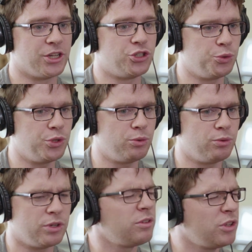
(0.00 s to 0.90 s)

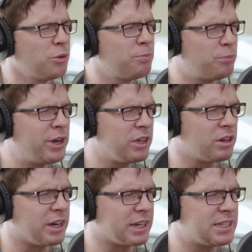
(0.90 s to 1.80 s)
you're pretty
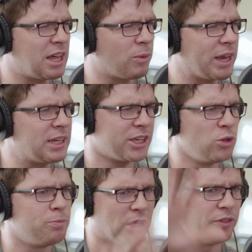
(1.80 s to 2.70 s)
good at Excel, right?
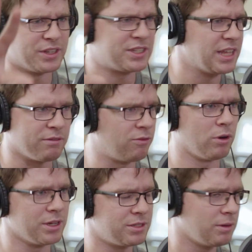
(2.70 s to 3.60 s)
You built this thing
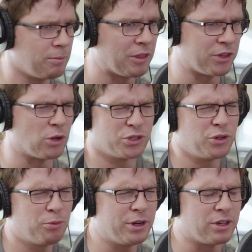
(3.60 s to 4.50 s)
for us a month ago, so
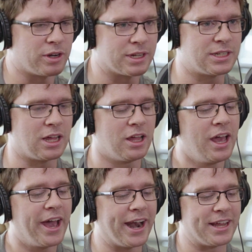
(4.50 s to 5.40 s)
you're pretty good at Excel.
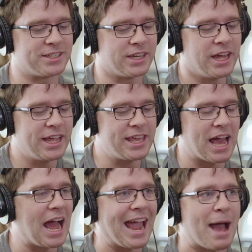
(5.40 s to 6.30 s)
And I said,
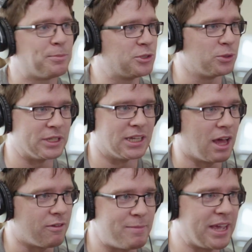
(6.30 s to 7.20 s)
yeah, I absolutely
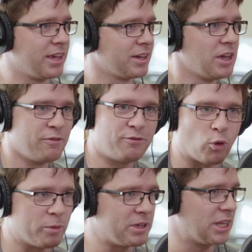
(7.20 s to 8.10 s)
love making
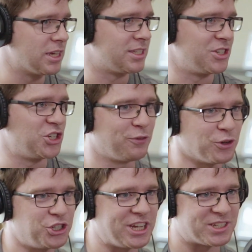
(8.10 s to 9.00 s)
formulas and
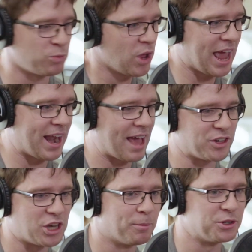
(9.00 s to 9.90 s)
different sheets and
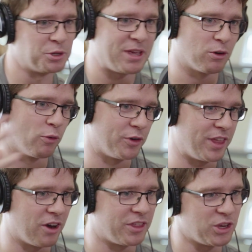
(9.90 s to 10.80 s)
having numbers appear over
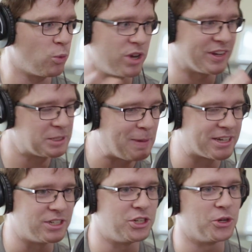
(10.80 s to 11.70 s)
there that you wouldn't have
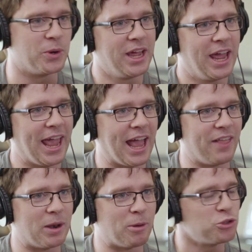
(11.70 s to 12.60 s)
expected to.
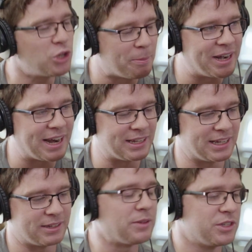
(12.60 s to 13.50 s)
And then about a
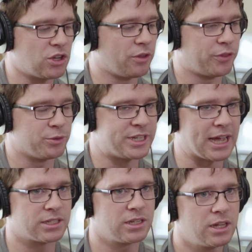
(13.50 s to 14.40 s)
minute, this is all through
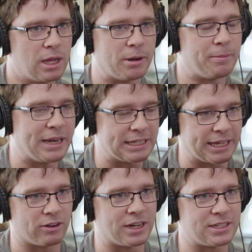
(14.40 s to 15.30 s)
text. About a minute
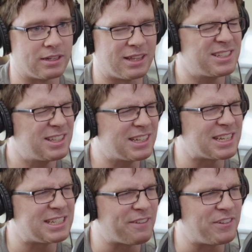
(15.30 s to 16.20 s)
later, I said, "That's the
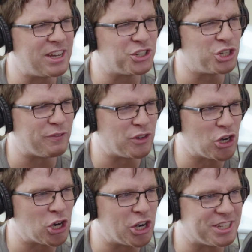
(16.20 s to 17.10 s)
definition of
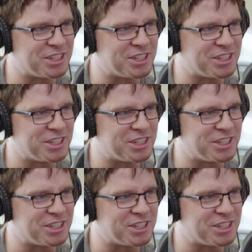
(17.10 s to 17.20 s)
nerd,